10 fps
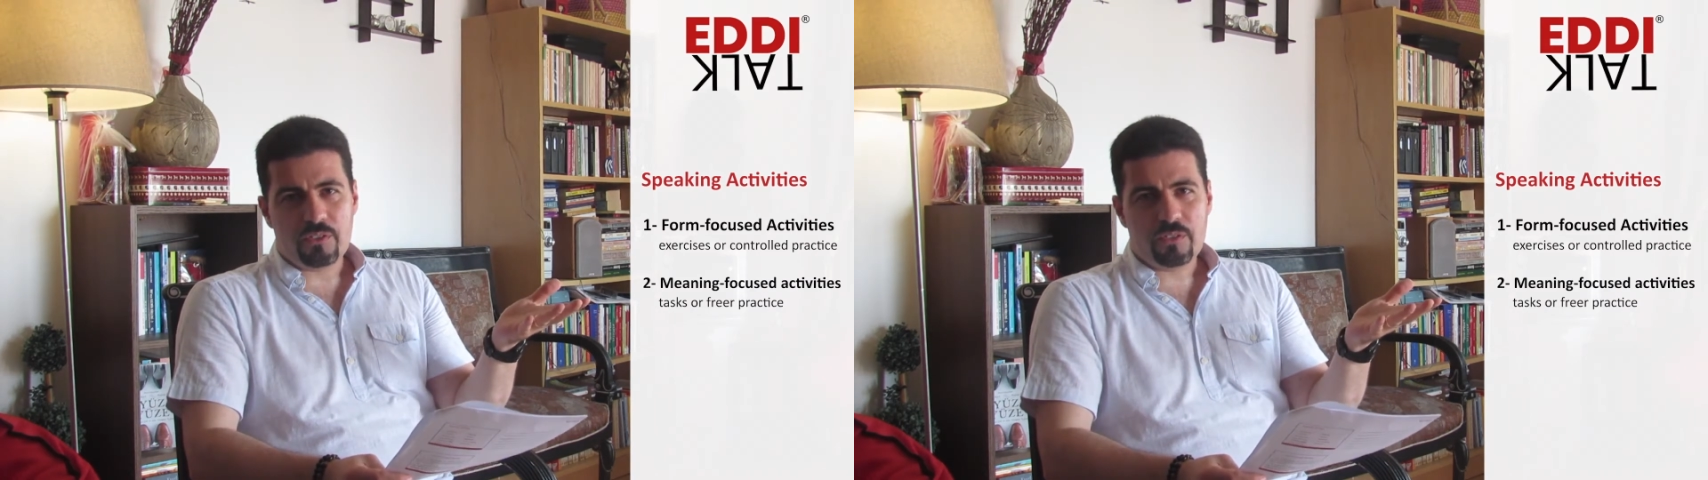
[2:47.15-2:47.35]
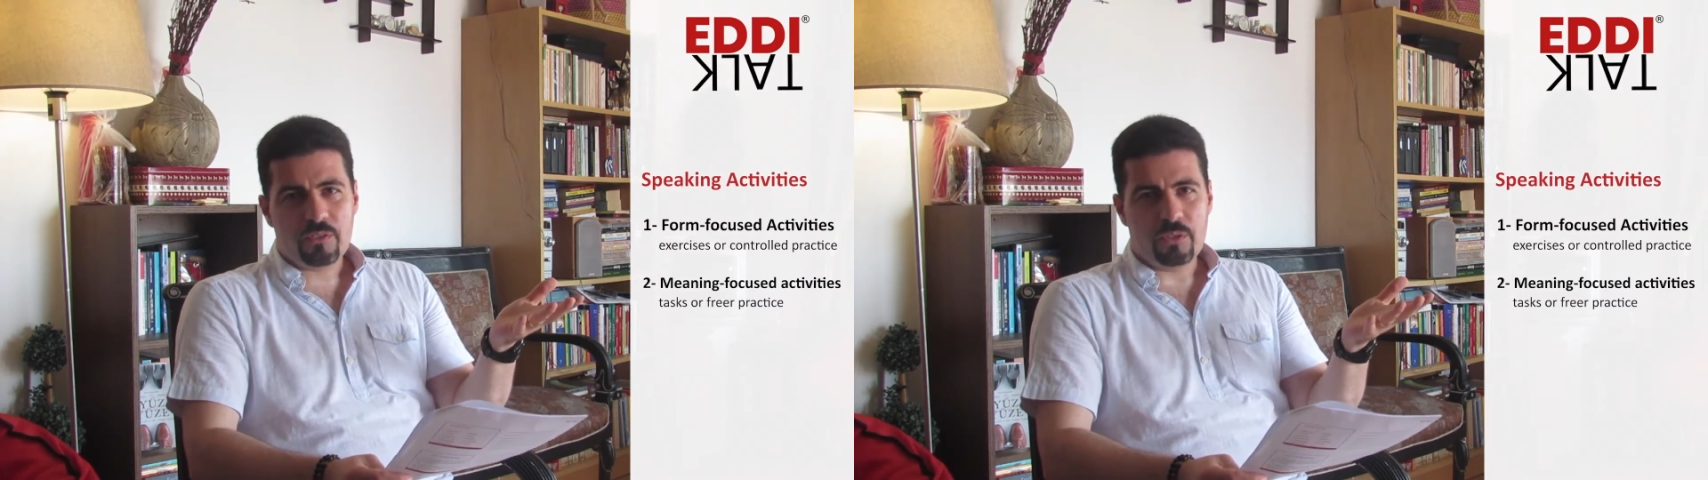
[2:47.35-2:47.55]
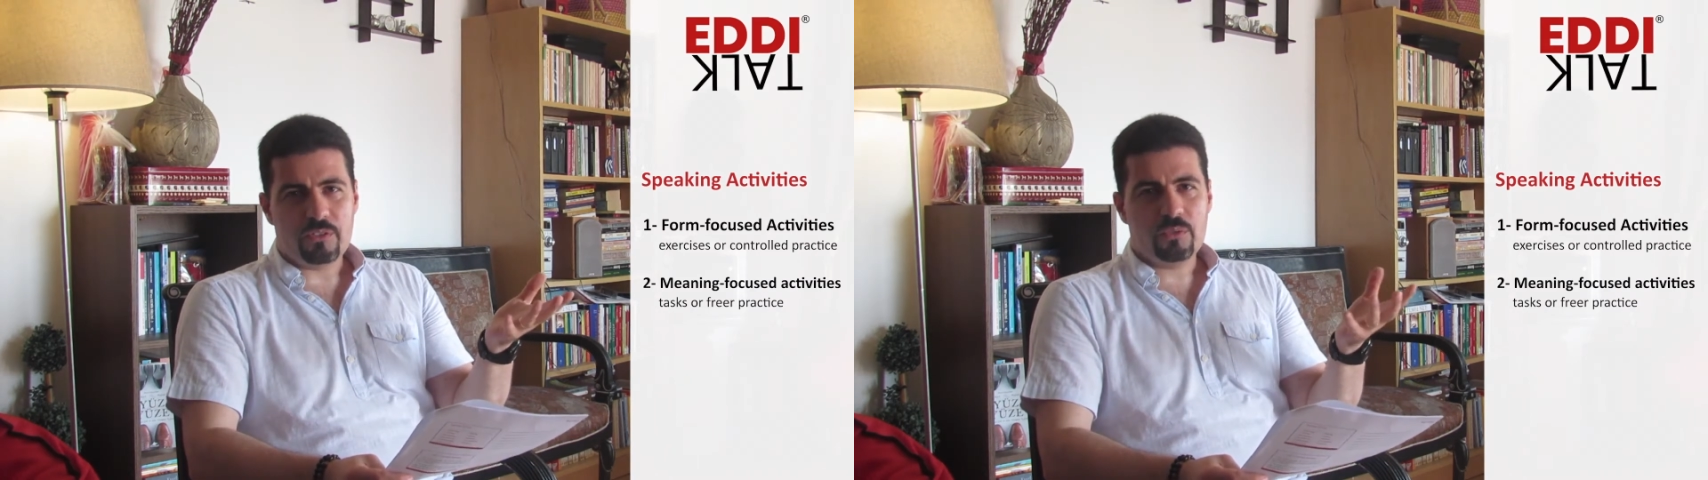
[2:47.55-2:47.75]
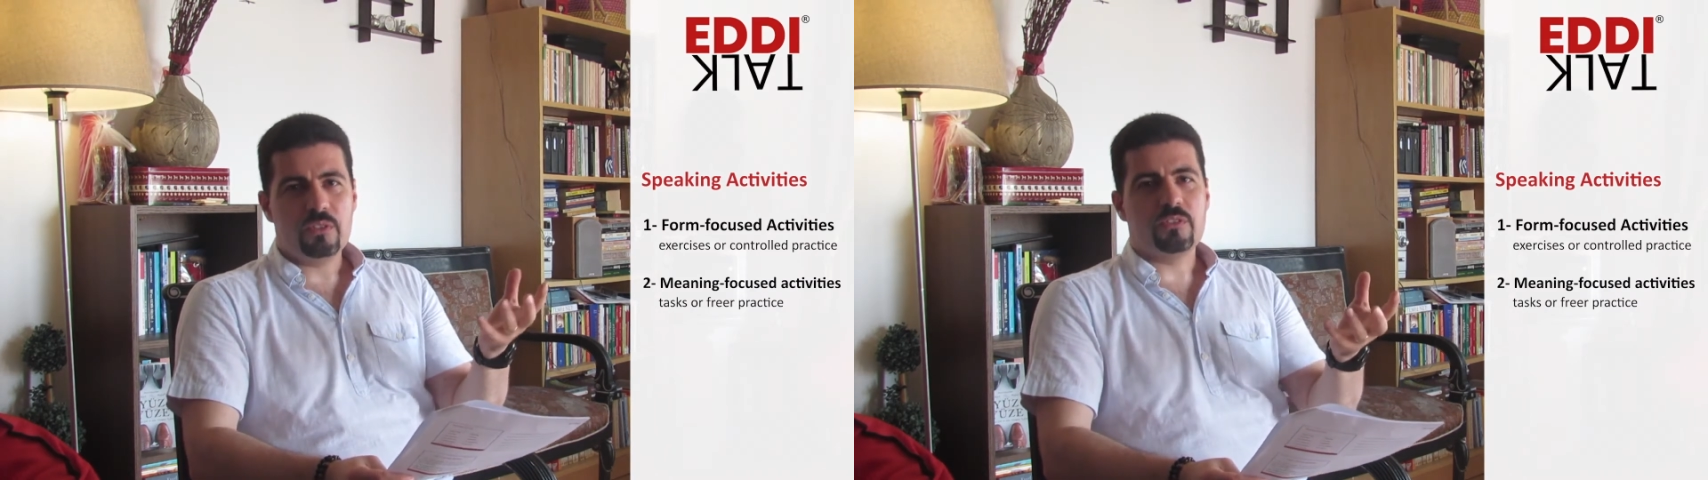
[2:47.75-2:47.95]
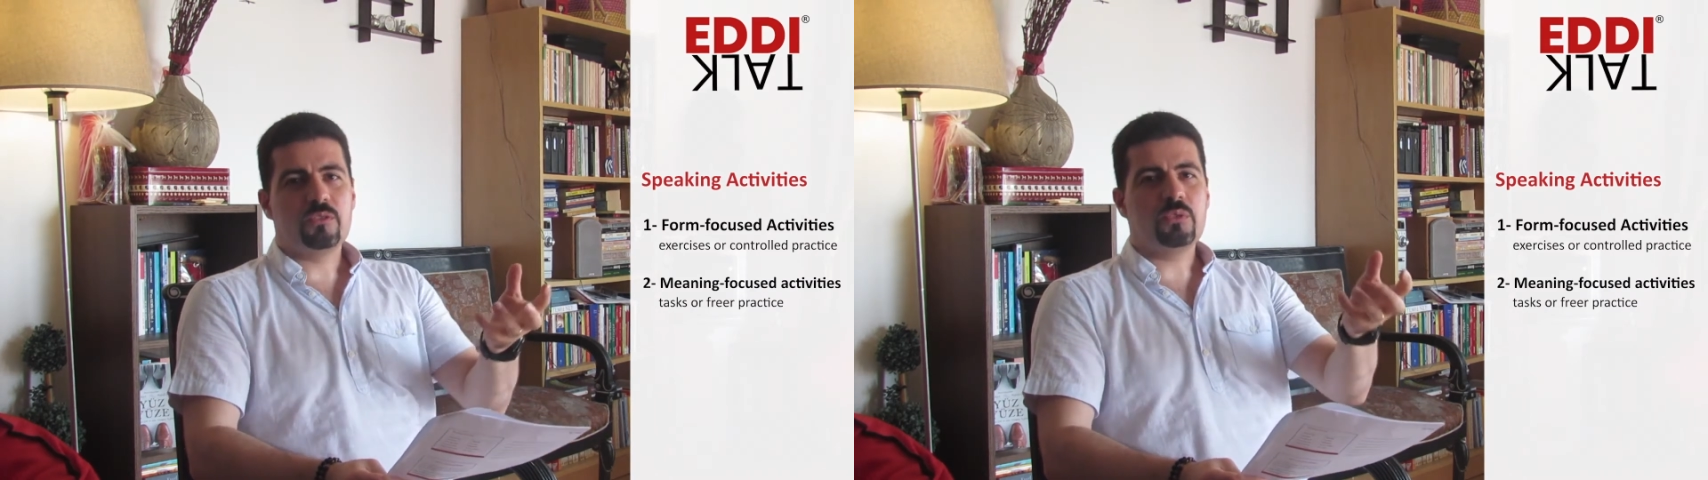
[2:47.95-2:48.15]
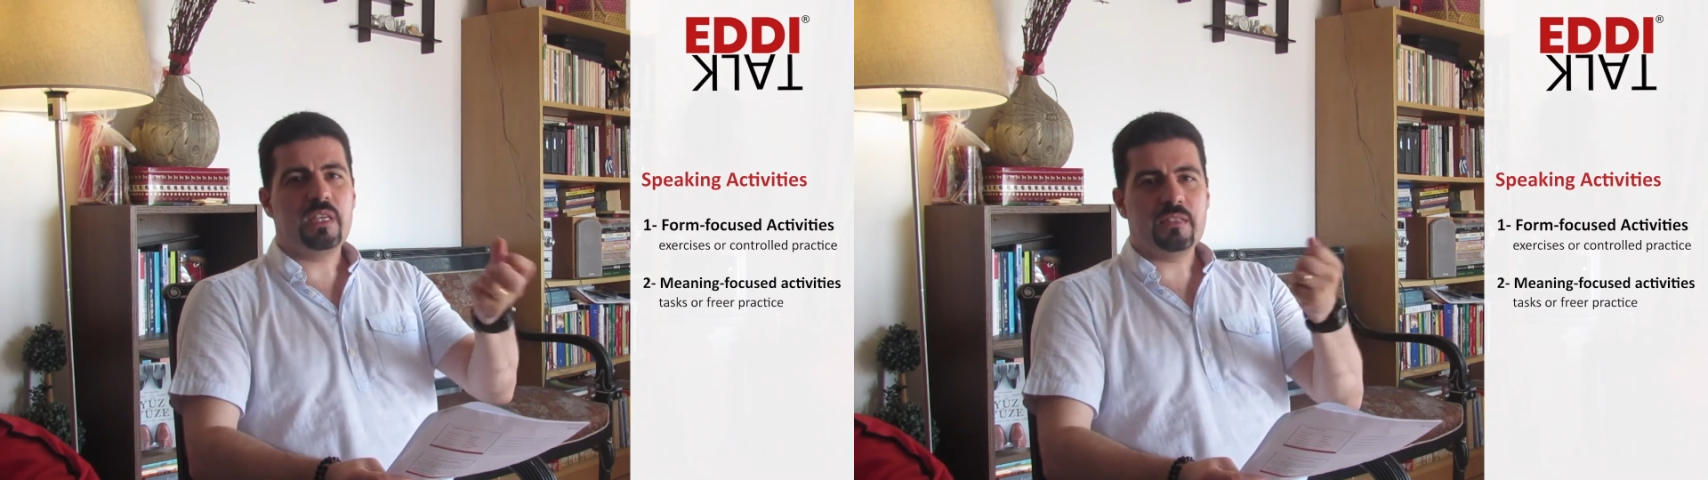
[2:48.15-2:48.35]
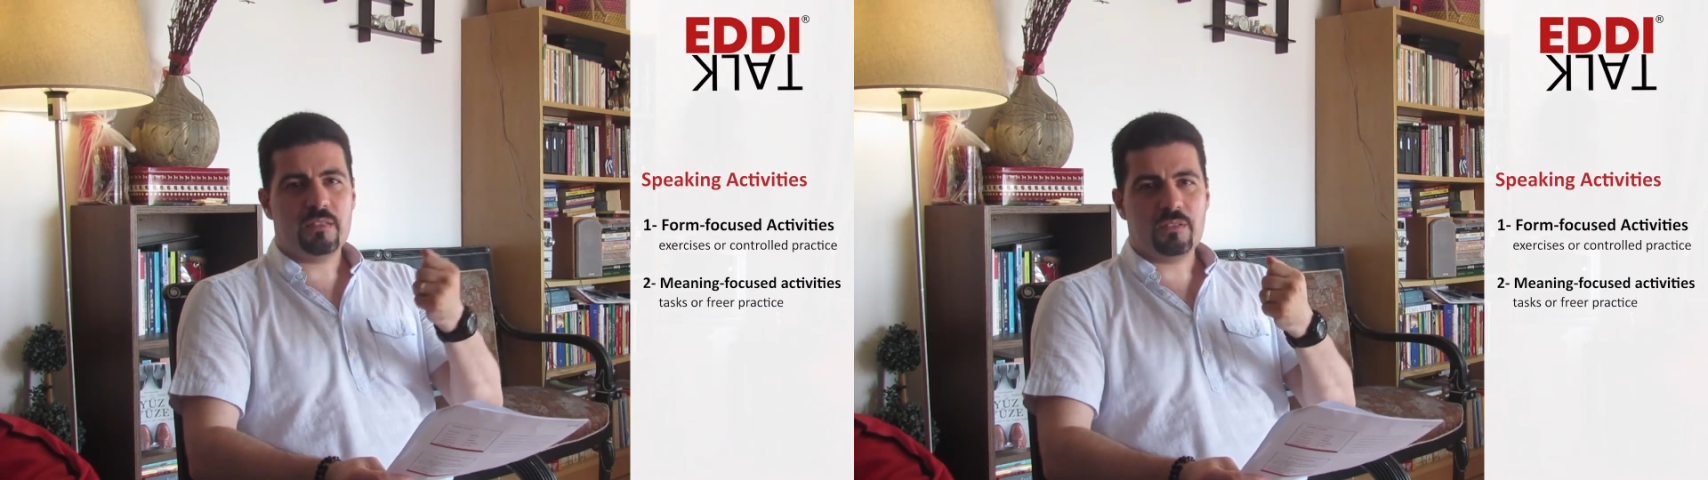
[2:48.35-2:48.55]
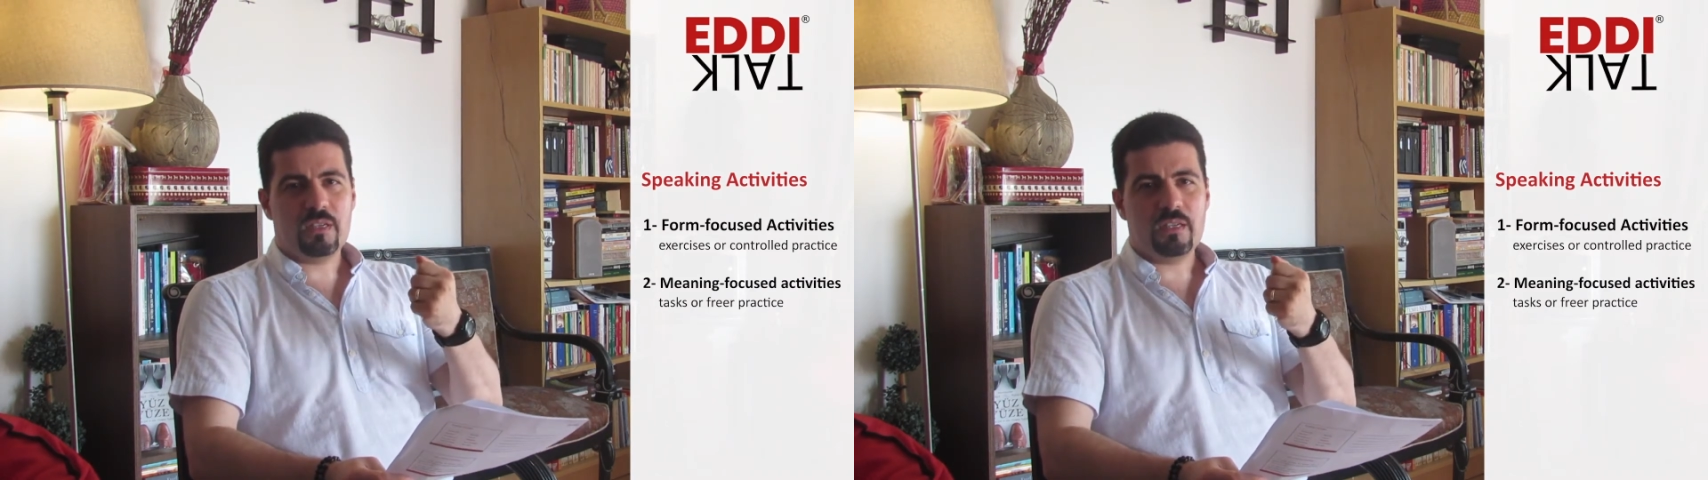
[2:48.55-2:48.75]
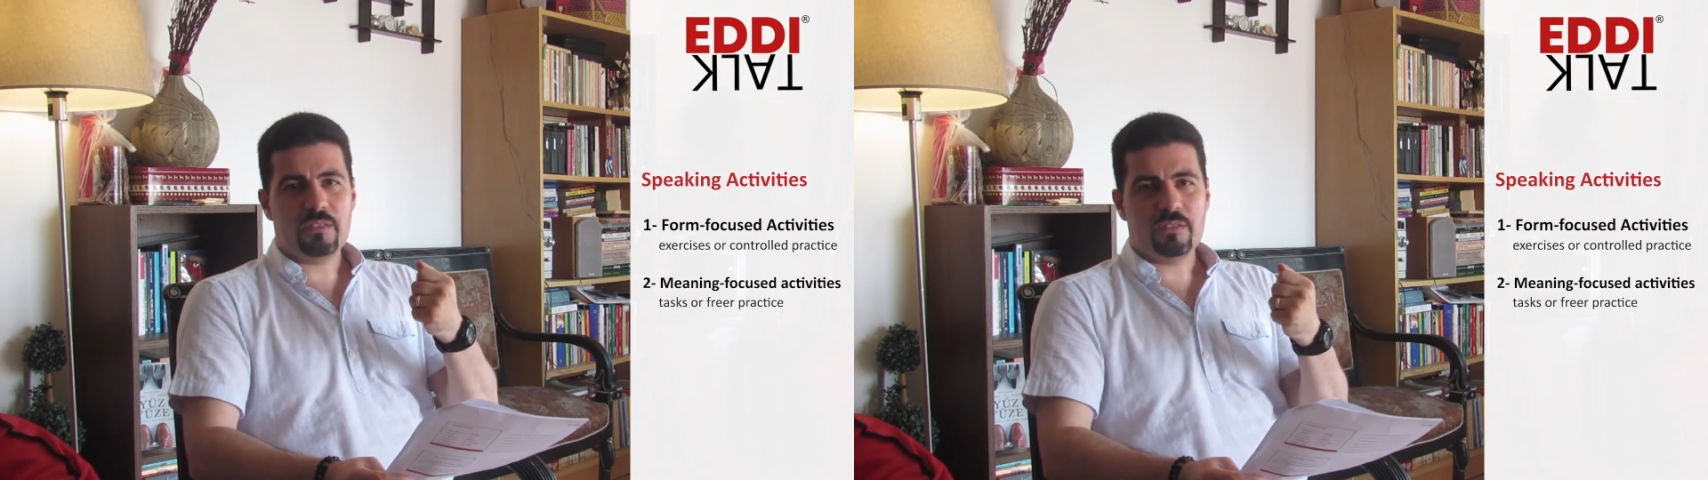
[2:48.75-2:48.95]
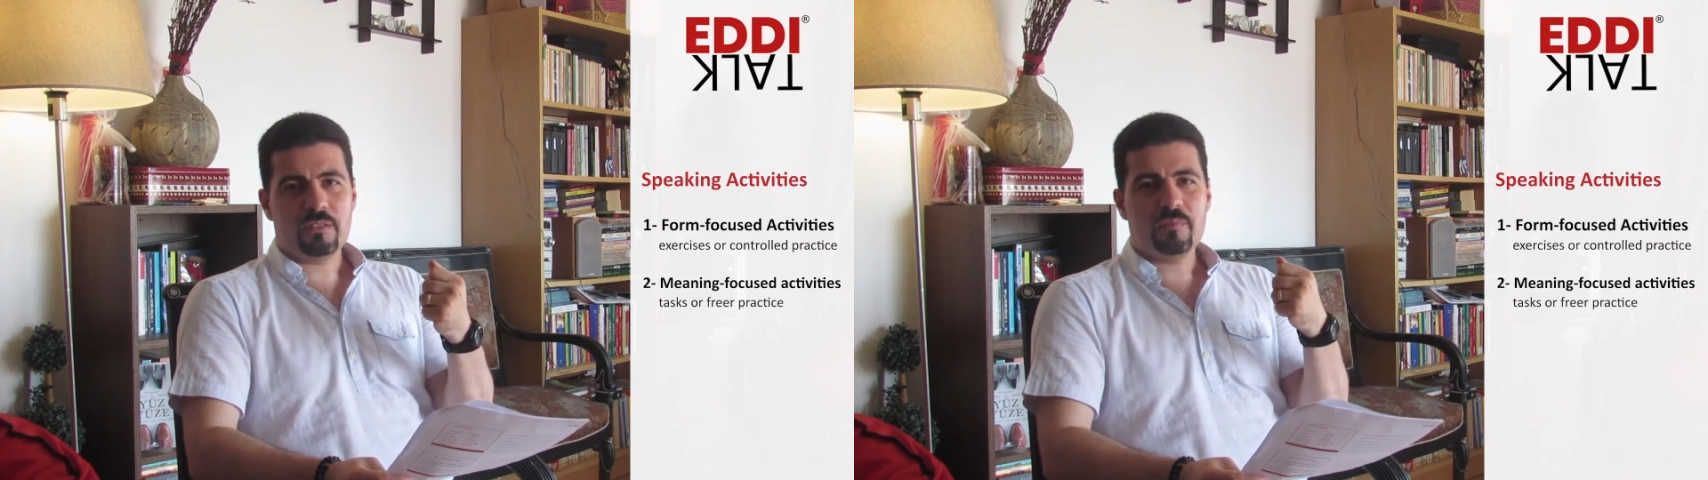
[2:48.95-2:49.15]
So students do the
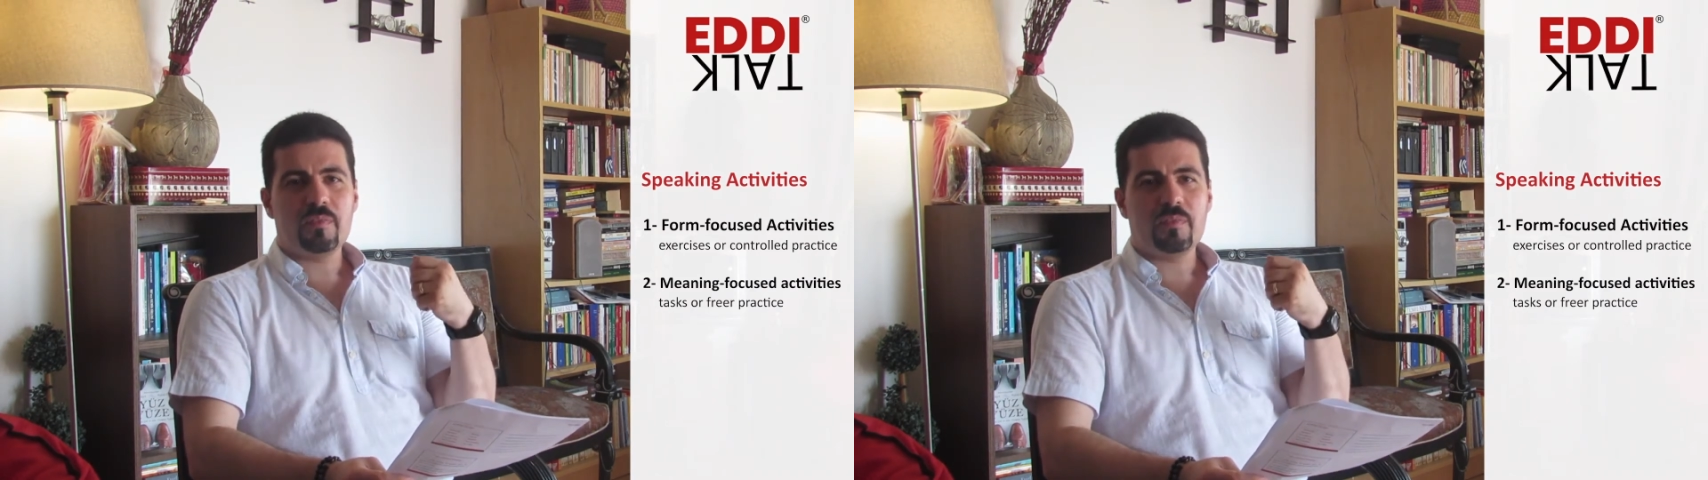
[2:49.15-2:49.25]
exercise